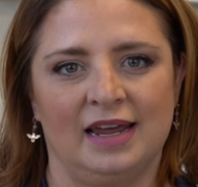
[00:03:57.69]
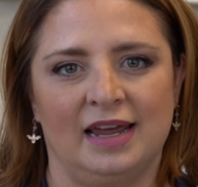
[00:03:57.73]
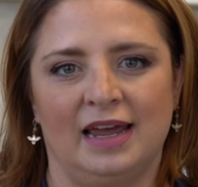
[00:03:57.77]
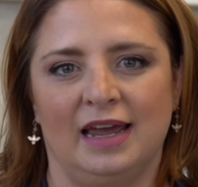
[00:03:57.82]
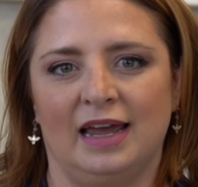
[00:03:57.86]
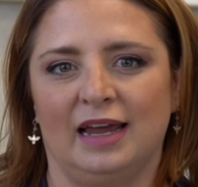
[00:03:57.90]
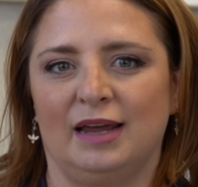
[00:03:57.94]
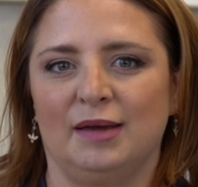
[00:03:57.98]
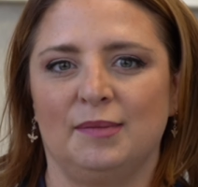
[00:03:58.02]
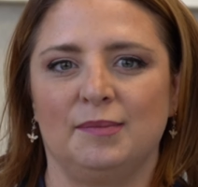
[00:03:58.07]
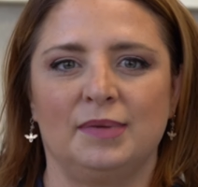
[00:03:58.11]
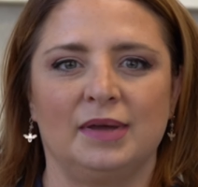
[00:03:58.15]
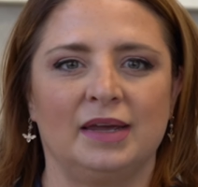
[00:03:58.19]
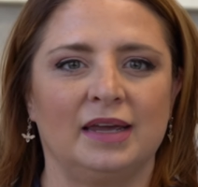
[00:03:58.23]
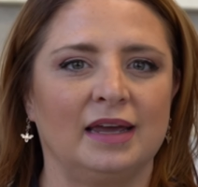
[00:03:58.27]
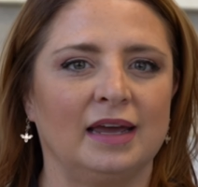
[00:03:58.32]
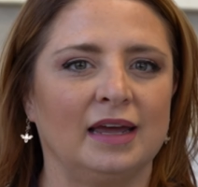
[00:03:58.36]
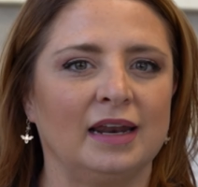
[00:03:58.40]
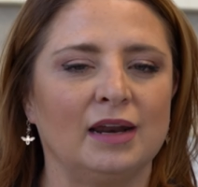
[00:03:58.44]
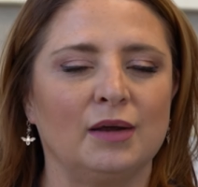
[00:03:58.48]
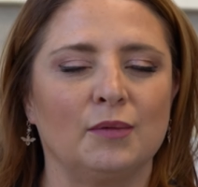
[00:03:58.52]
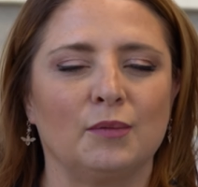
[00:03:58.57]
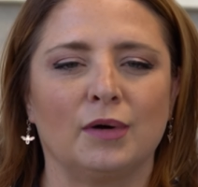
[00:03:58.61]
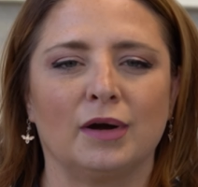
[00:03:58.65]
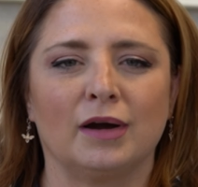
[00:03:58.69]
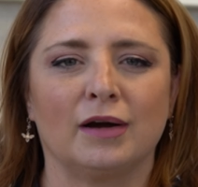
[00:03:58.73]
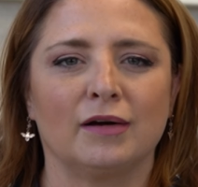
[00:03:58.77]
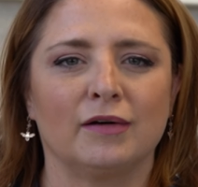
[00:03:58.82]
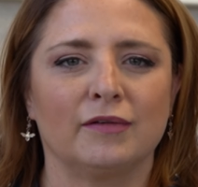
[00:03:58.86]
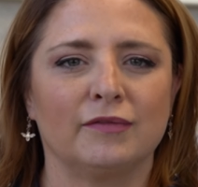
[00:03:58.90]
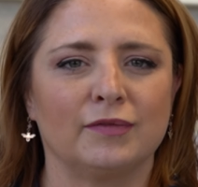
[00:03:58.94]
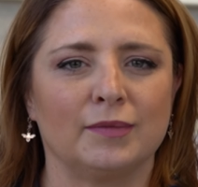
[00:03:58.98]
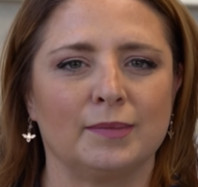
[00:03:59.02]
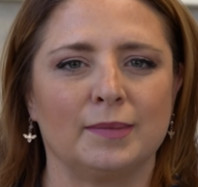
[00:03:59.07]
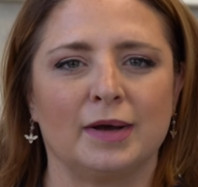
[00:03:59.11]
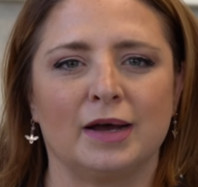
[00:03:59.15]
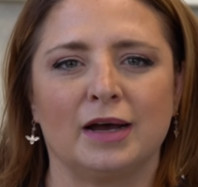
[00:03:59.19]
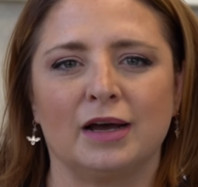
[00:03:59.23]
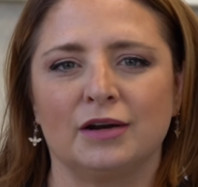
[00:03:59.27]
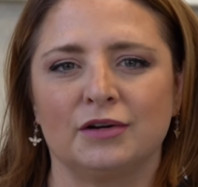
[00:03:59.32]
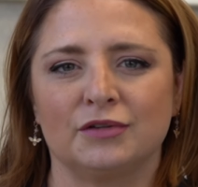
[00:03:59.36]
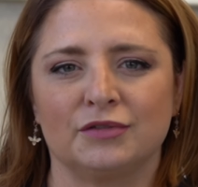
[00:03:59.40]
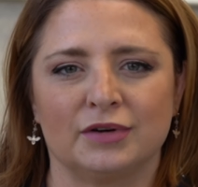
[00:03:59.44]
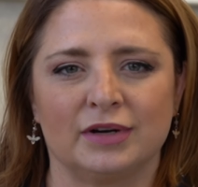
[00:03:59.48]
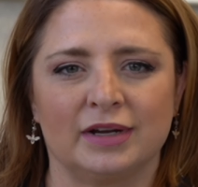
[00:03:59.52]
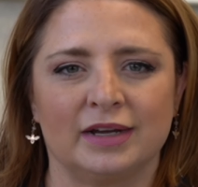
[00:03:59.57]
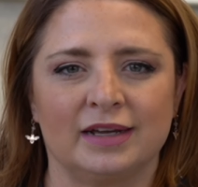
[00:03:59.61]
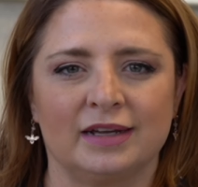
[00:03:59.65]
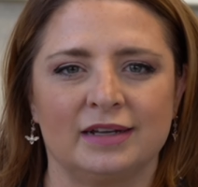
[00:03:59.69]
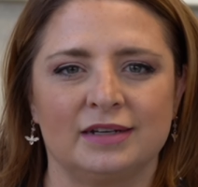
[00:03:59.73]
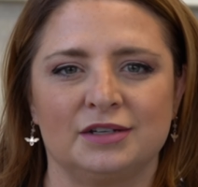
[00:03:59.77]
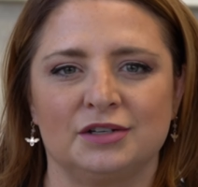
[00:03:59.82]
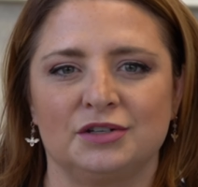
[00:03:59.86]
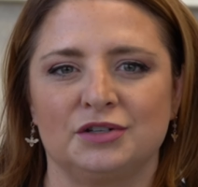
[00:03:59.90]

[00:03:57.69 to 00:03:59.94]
It can be anywhere from $100 to